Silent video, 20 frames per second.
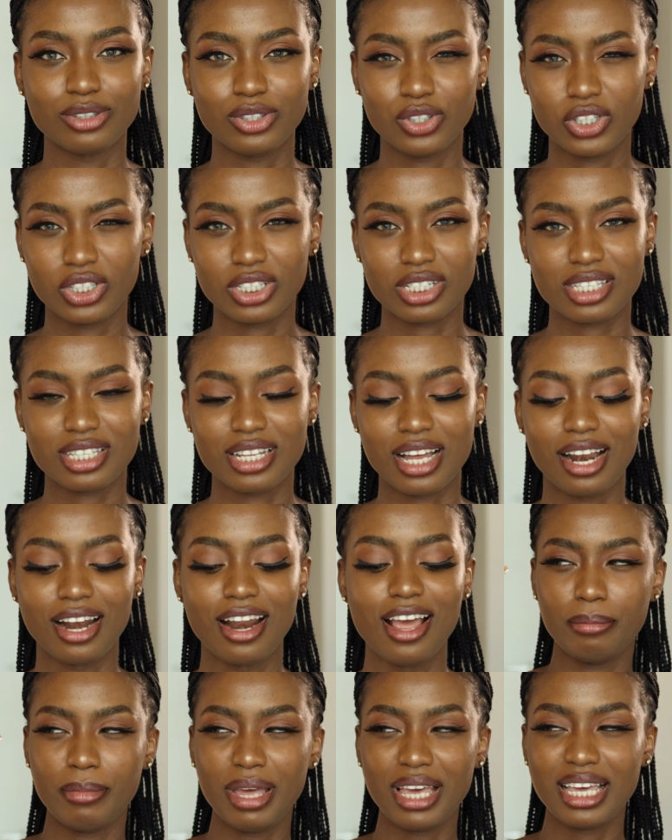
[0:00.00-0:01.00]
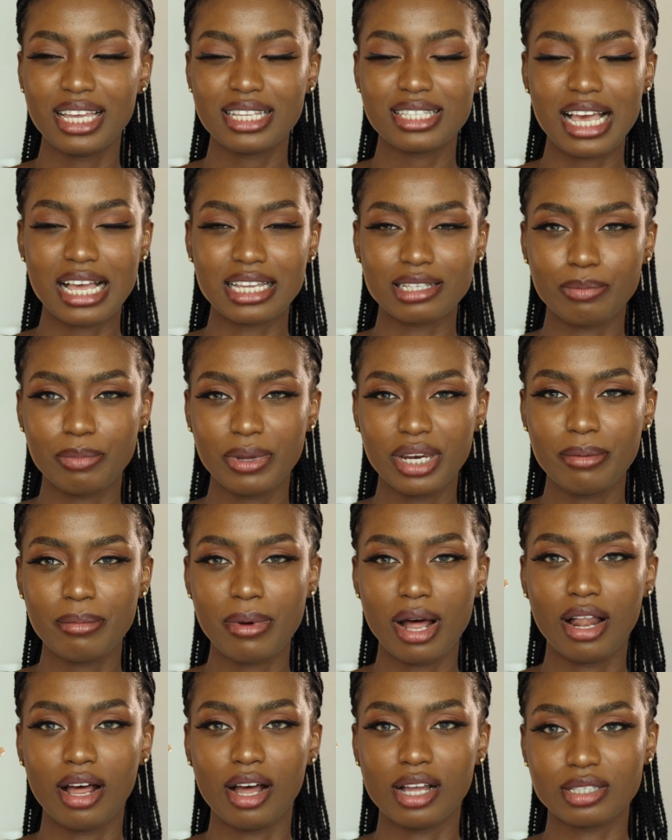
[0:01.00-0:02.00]
Do you understand? Make it as
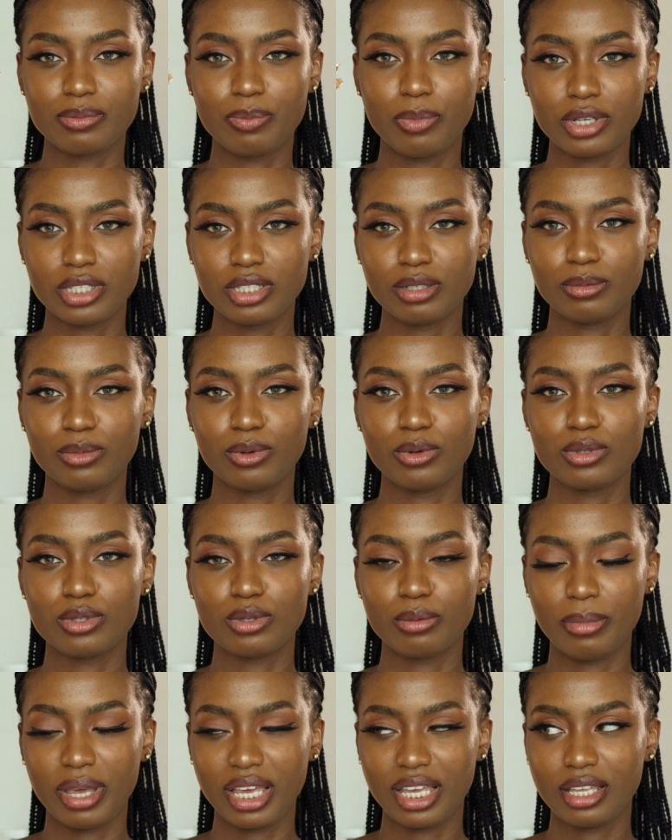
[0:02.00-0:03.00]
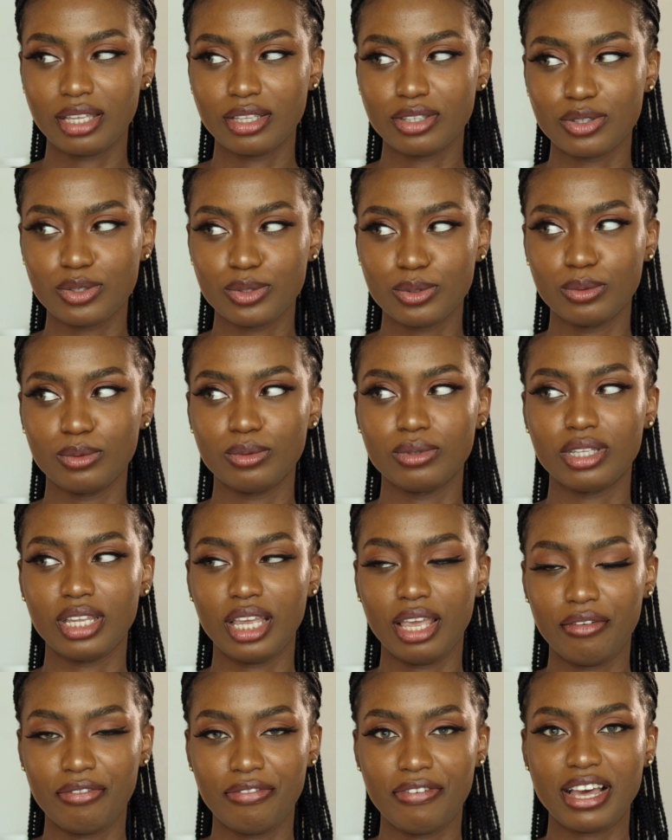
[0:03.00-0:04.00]
minimal as possible to make to the
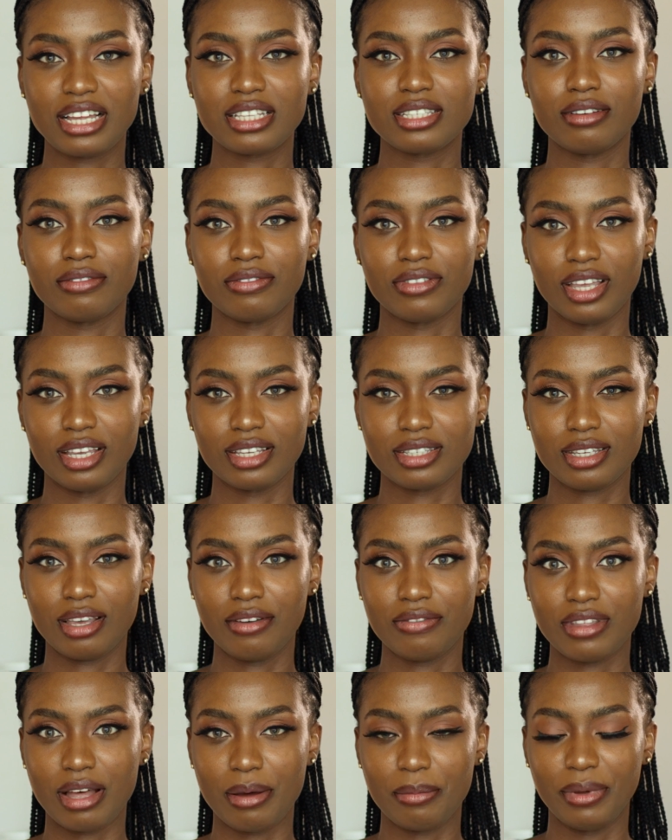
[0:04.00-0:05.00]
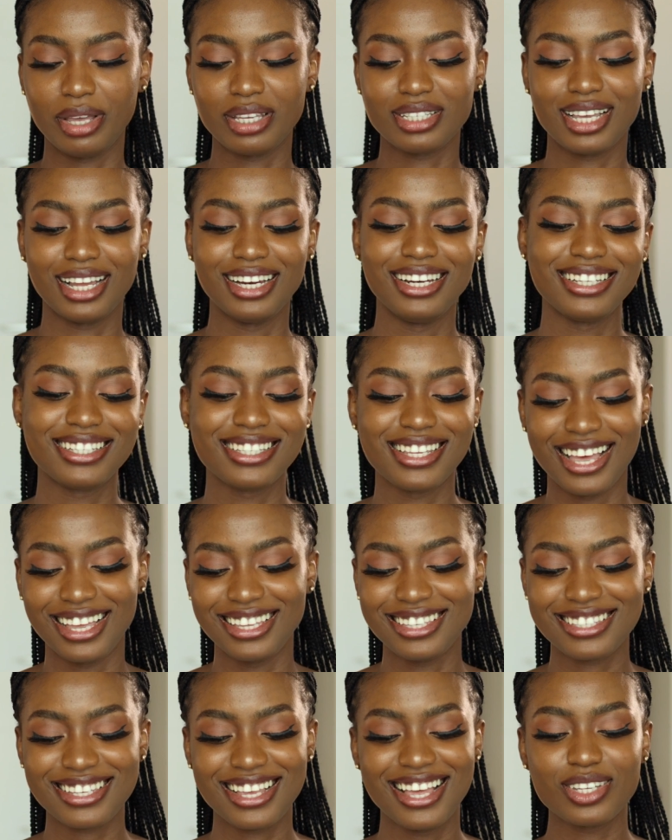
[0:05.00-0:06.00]
effectiveness, if that makes any
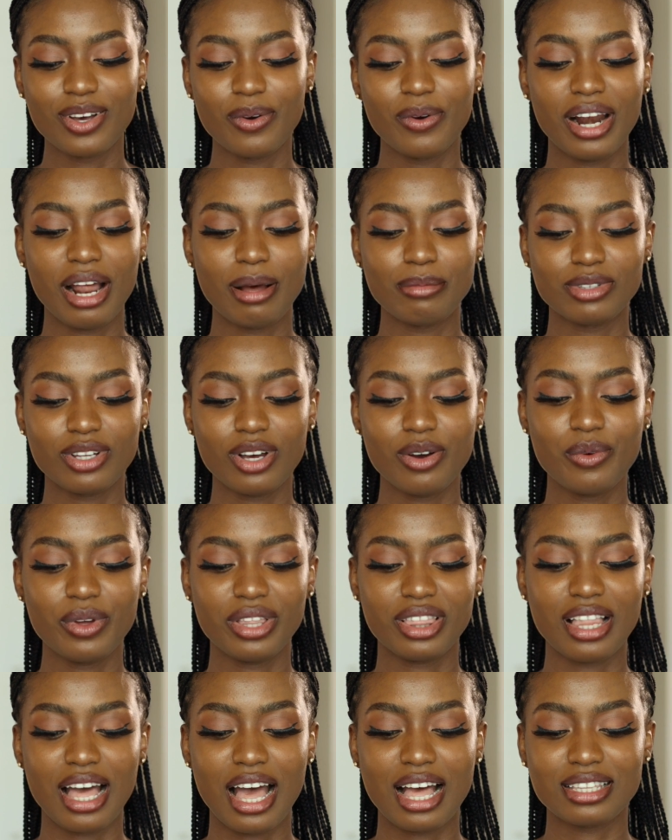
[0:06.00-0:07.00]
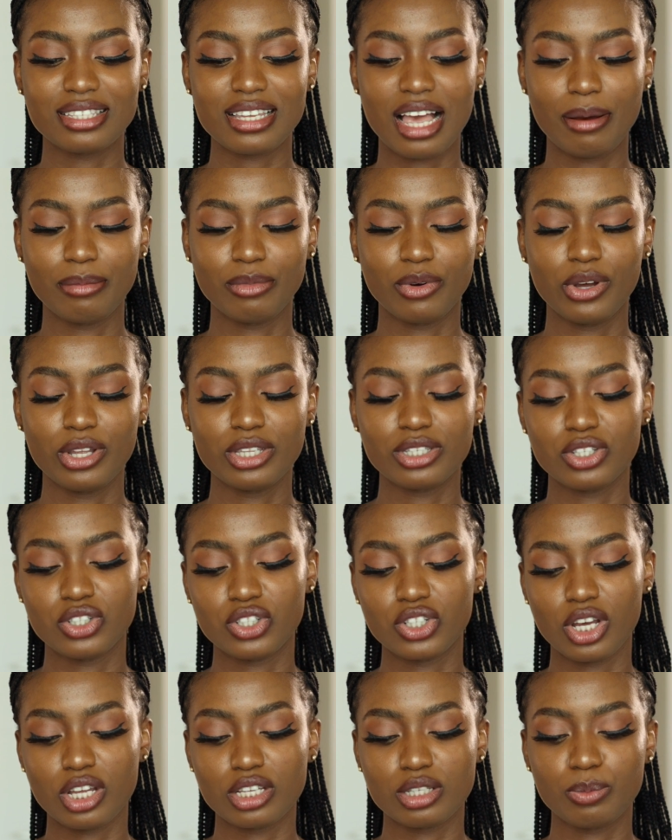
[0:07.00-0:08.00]
sense. So when I'm done with that, I'm going to
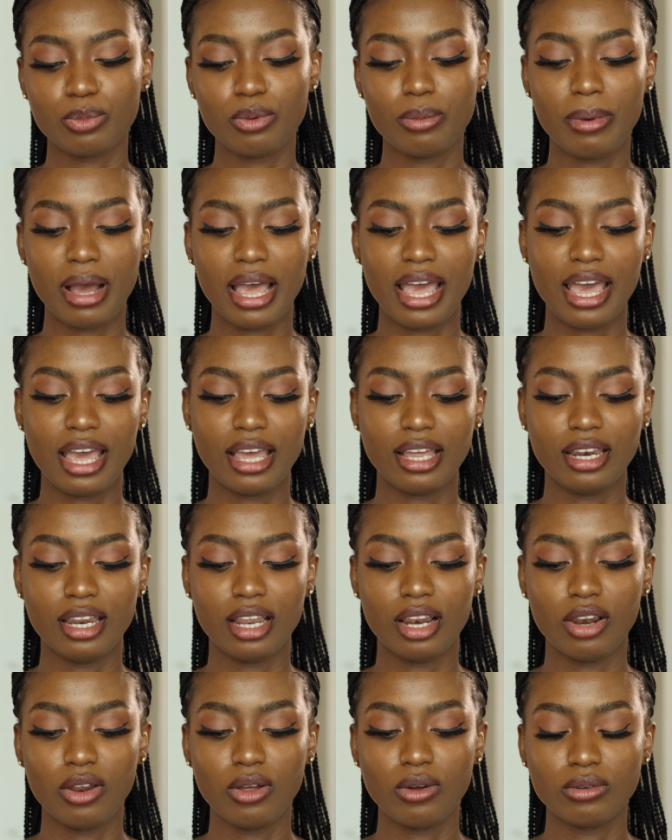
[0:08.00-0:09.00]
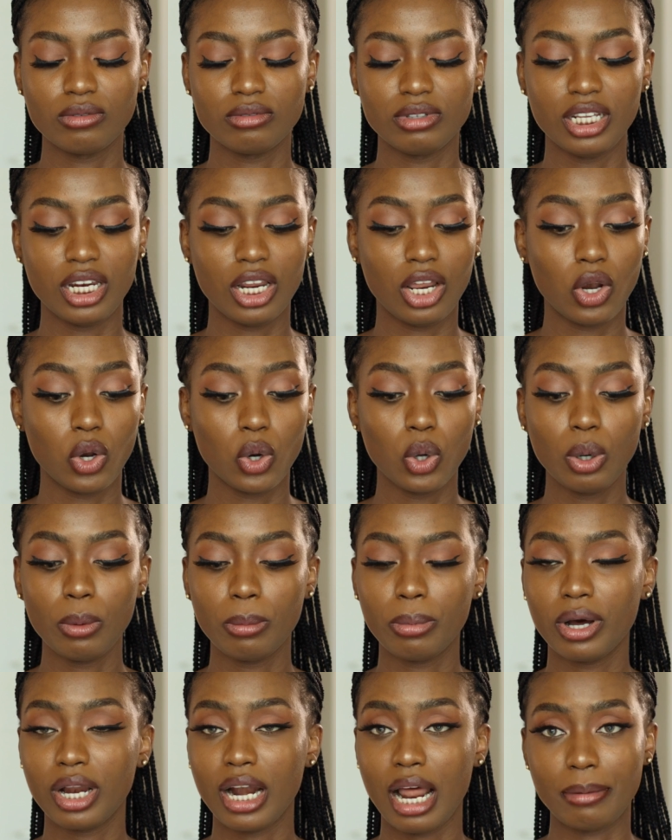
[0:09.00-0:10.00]
just put my hair in a low
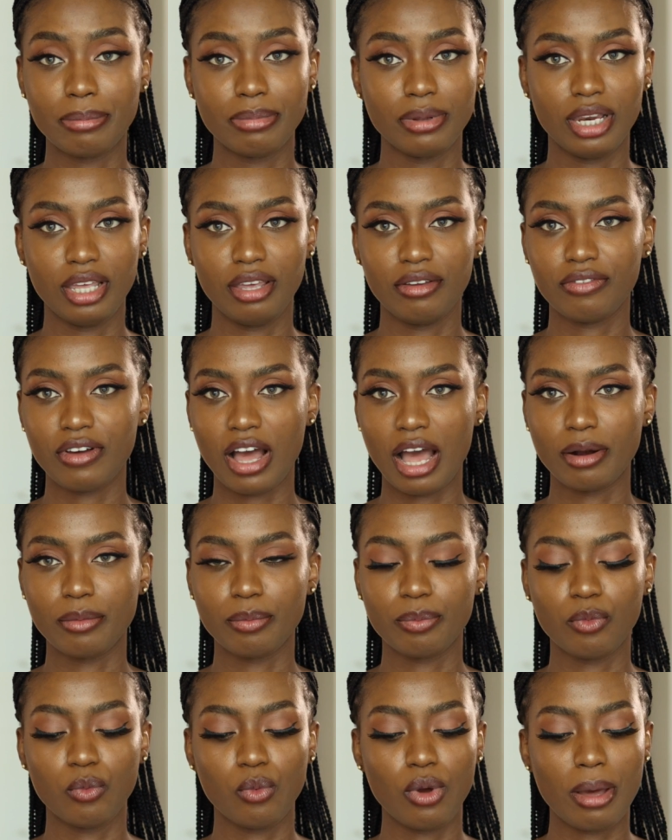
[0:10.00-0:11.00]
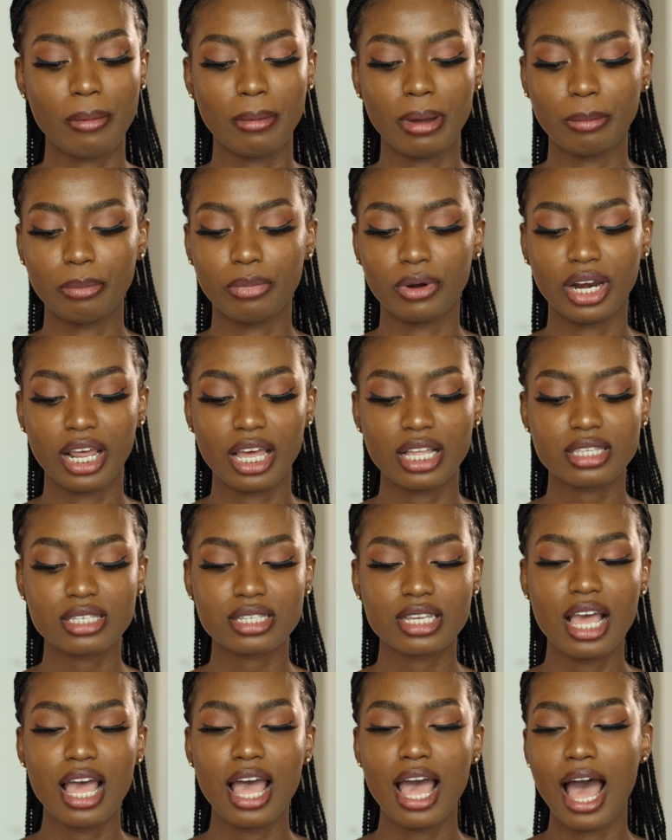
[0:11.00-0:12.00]
bun, I believe, and wear my bonnet
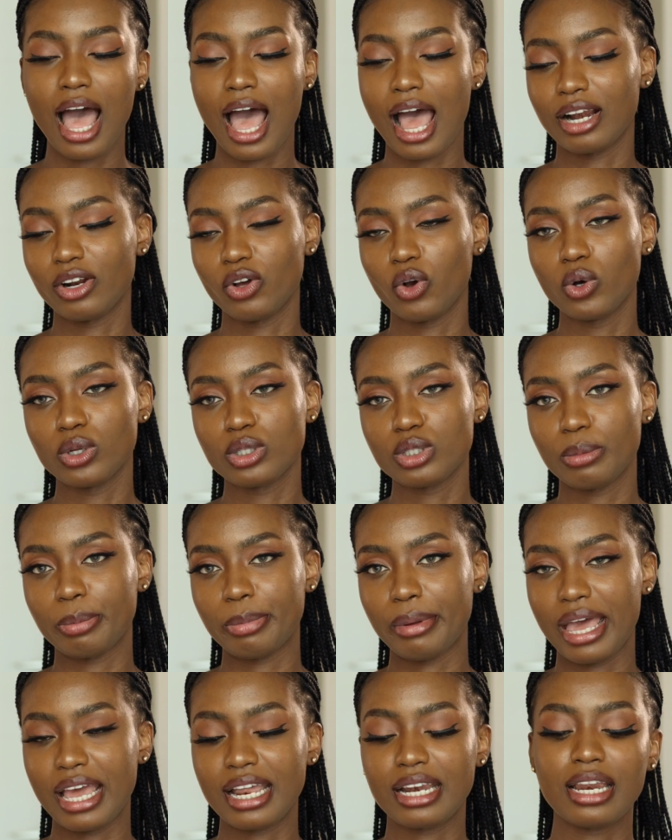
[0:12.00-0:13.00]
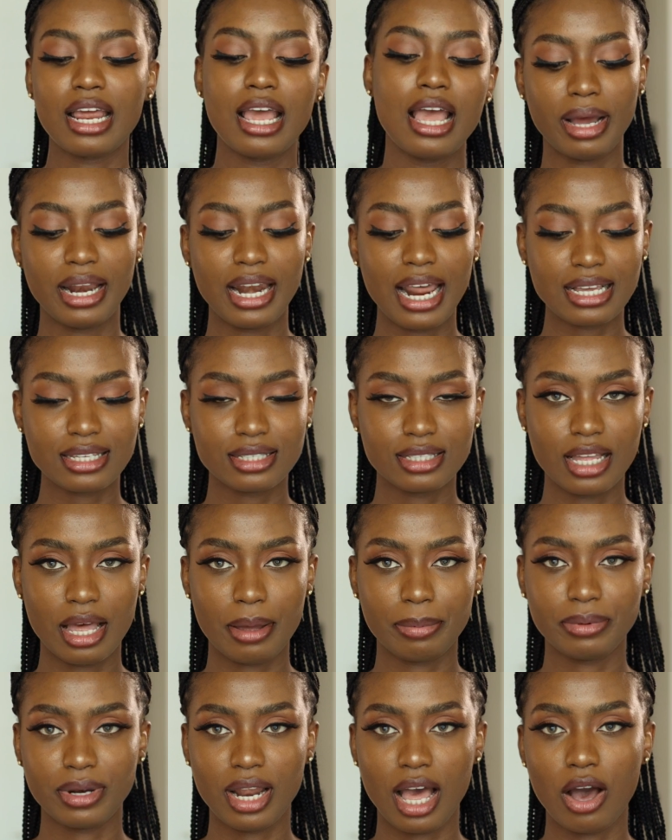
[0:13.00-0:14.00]
and go to bed. My next
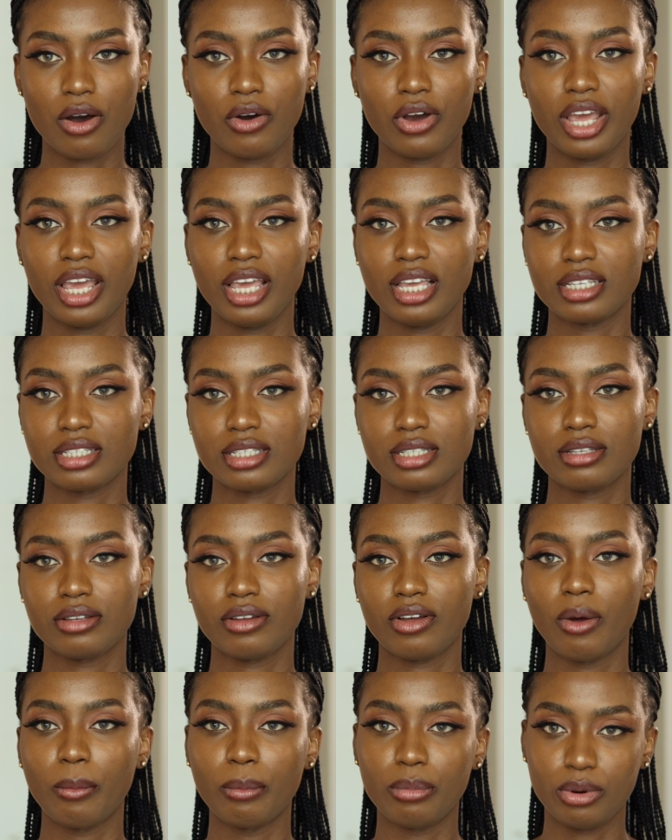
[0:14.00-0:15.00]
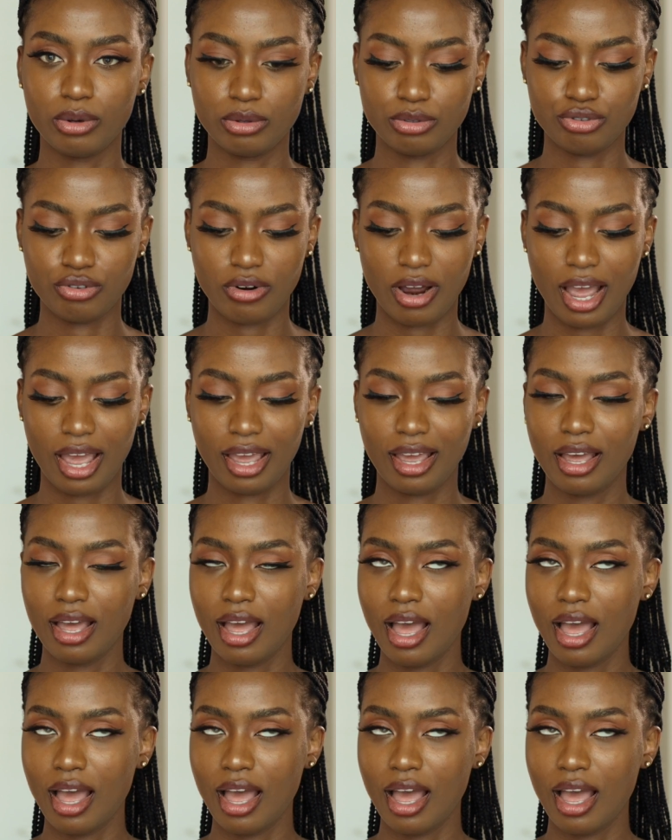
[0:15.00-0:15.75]
step now is blow dry.